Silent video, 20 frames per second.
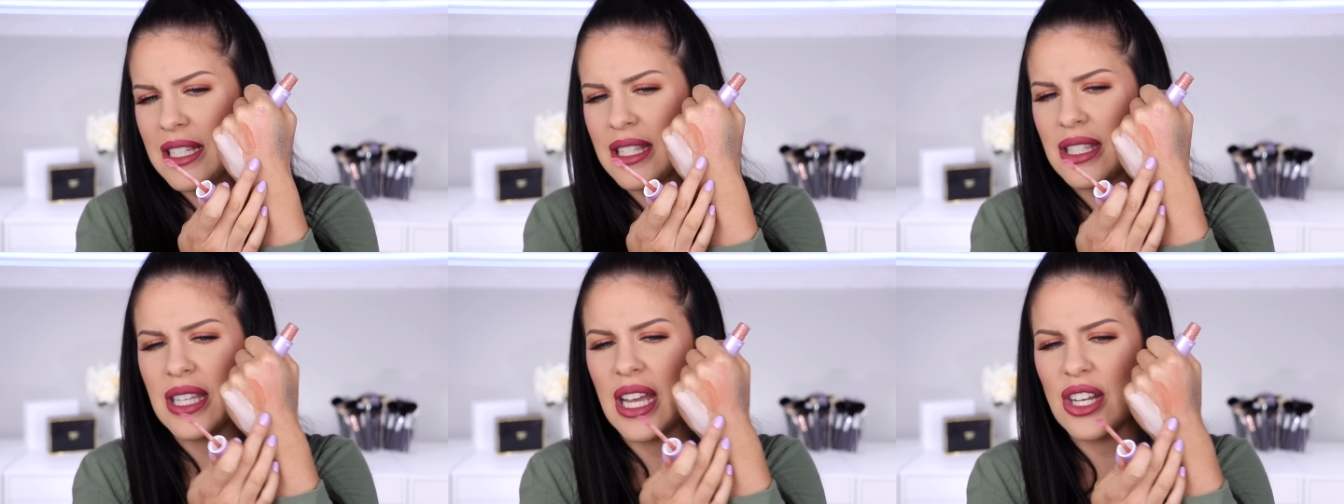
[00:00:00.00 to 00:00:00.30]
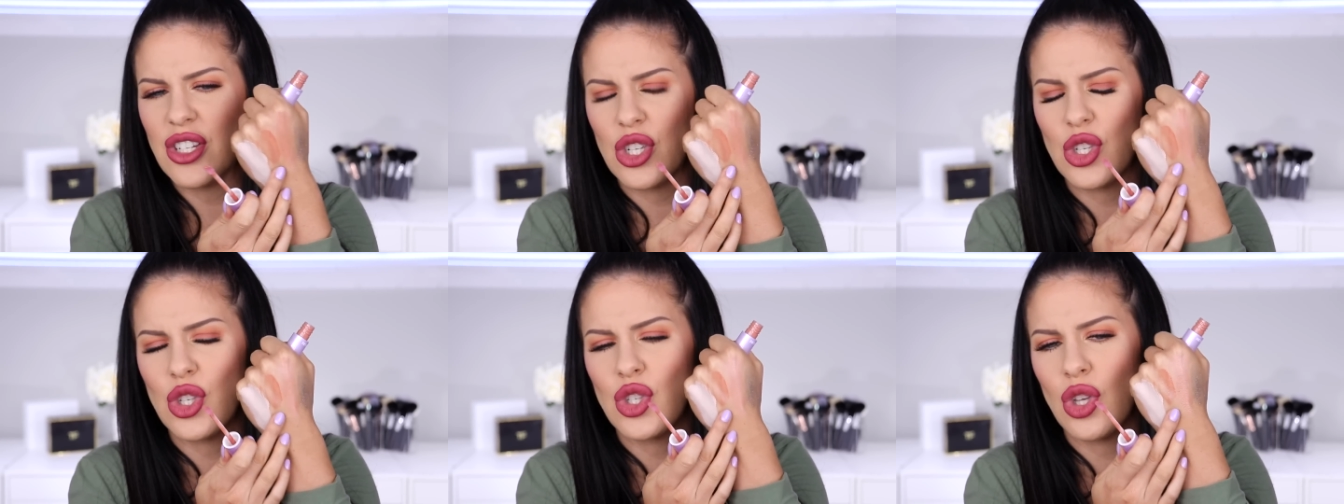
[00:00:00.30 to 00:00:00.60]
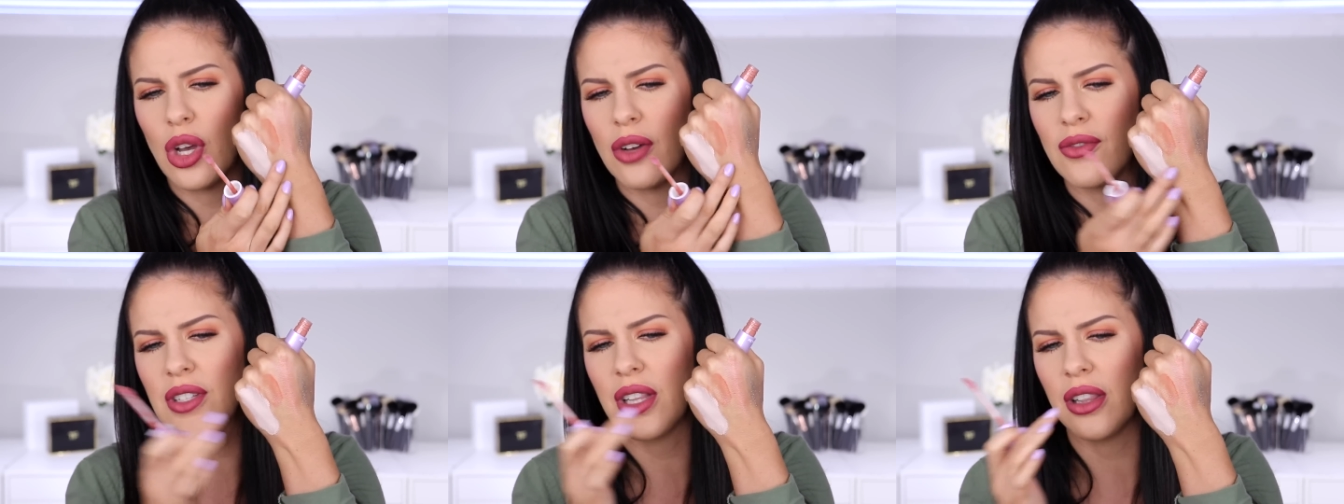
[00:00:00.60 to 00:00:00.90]
such a
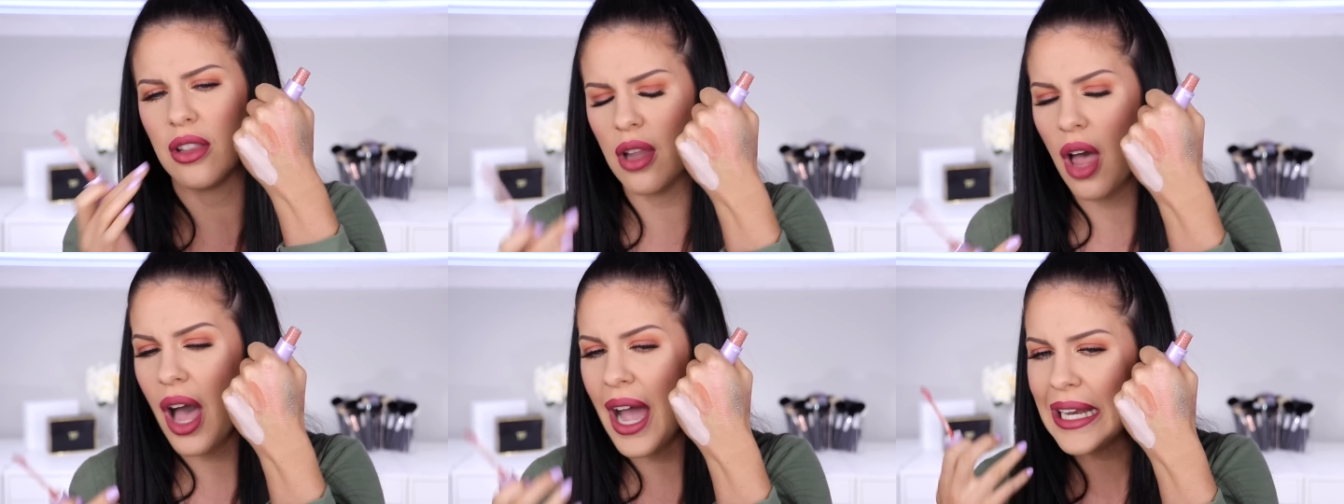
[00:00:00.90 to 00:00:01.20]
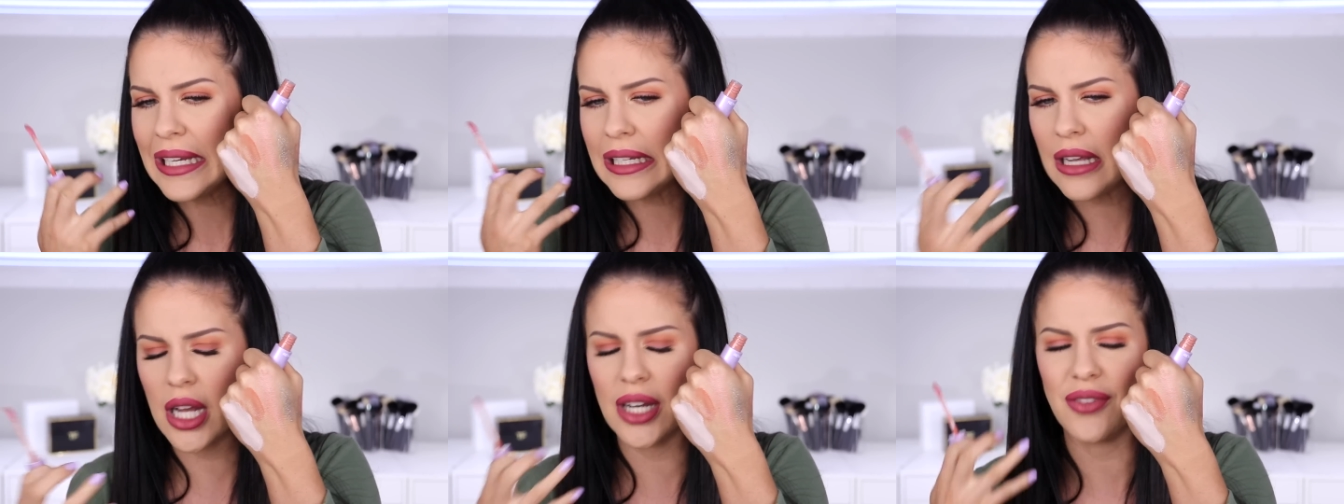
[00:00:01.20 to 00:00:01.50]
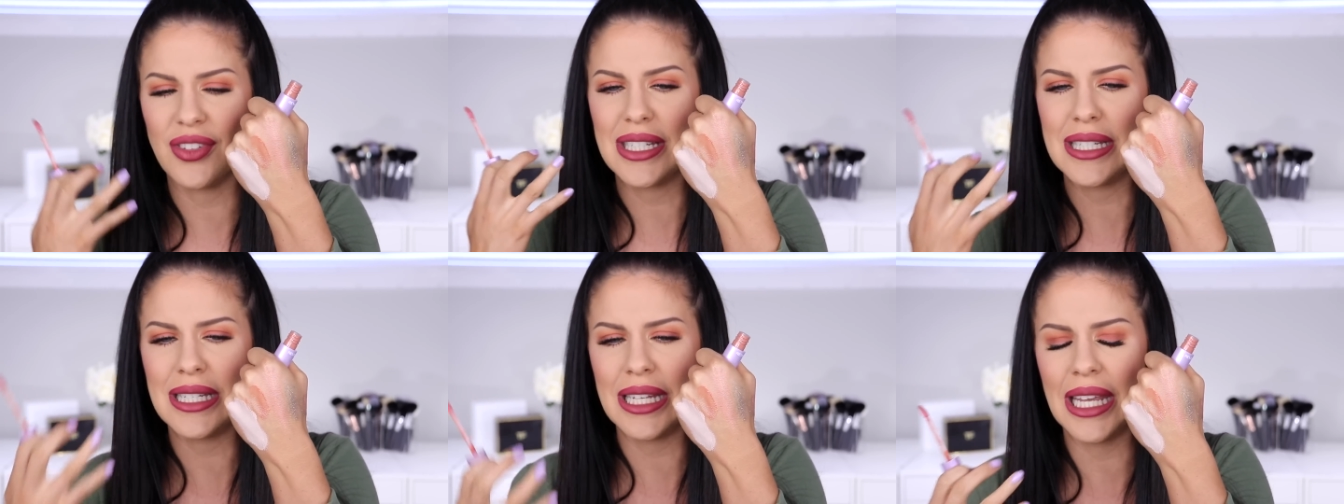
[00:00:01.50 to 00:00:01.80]
soft light kind
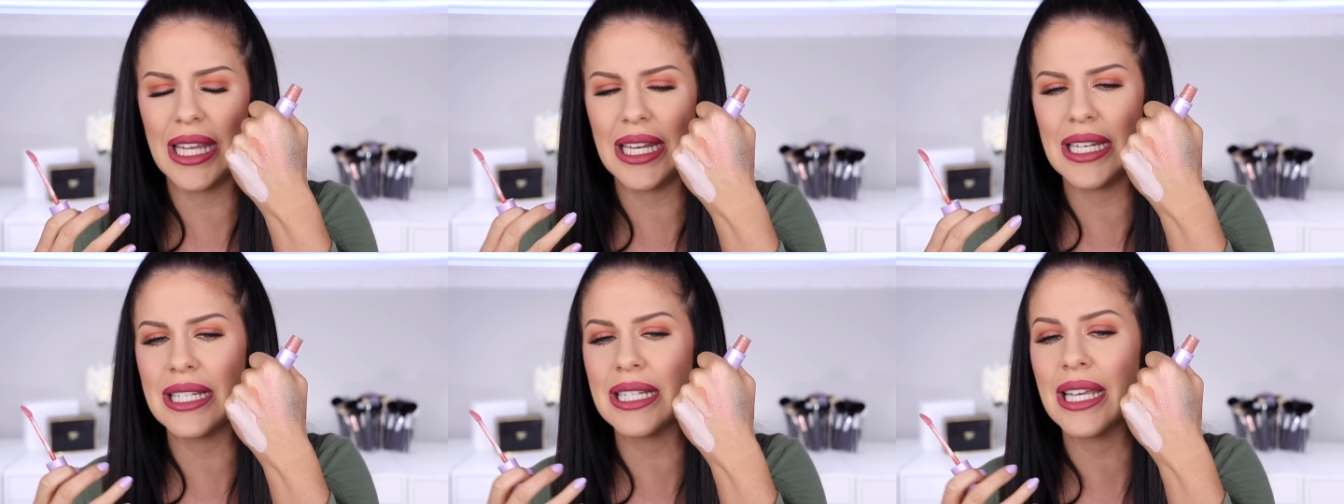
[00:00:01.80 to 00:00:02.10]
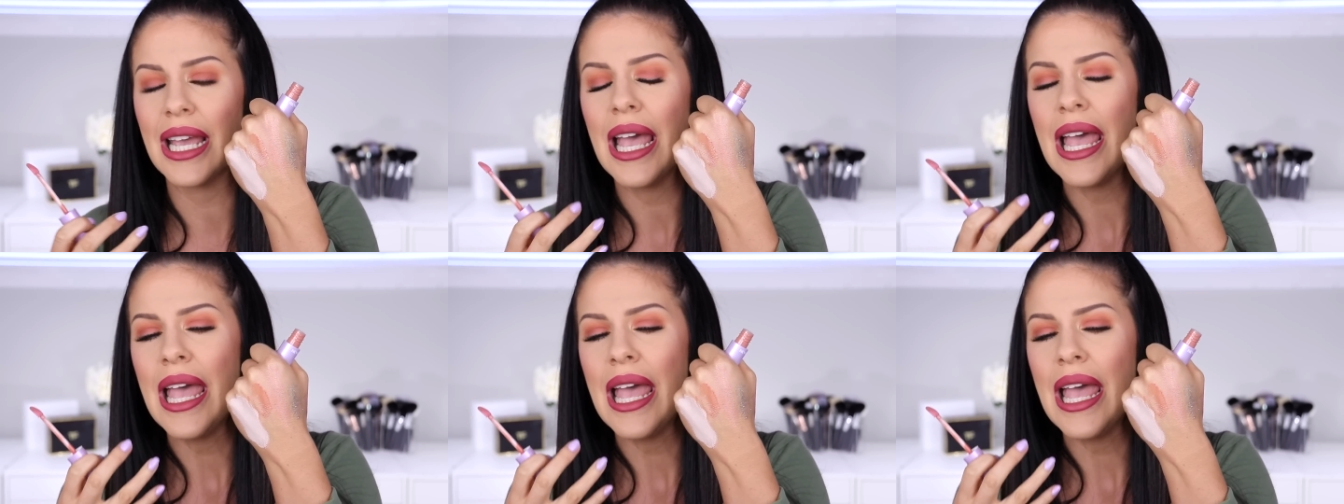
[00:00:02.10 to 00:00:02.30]
of a tint.